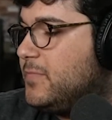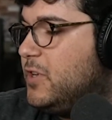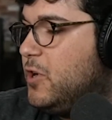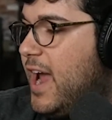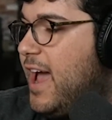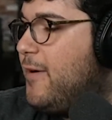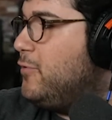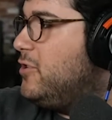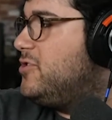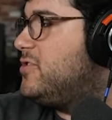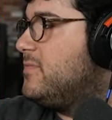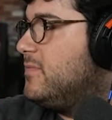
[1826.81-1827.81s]
your
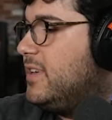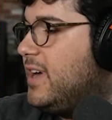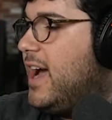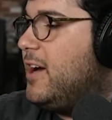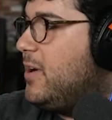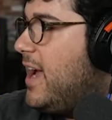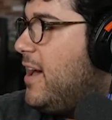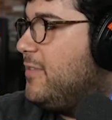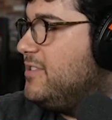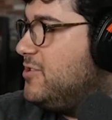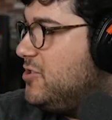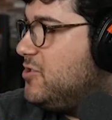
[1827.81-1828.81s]
average guy or gal
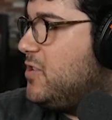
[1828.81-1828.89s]
that's just